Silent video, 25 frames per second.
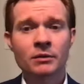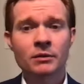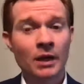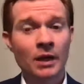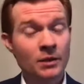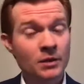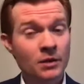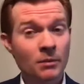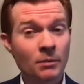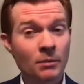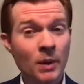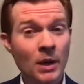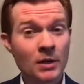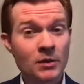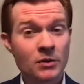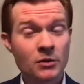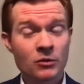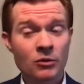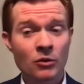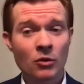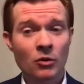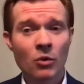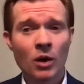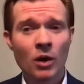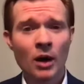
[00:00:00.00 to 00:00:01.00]
and some patients
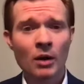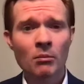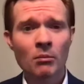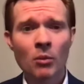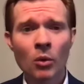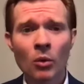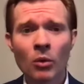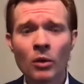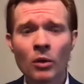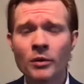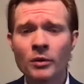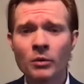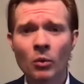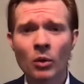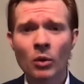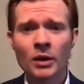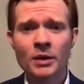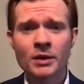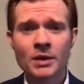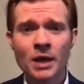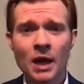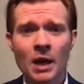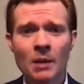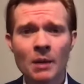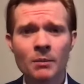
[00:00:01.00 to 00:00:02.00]
require more than one
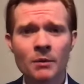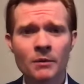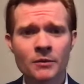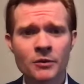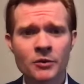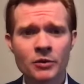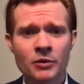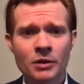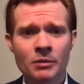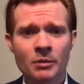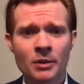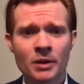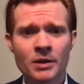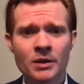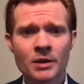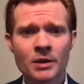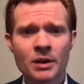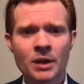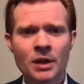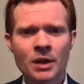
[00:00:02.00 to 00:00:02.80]
type of treatment,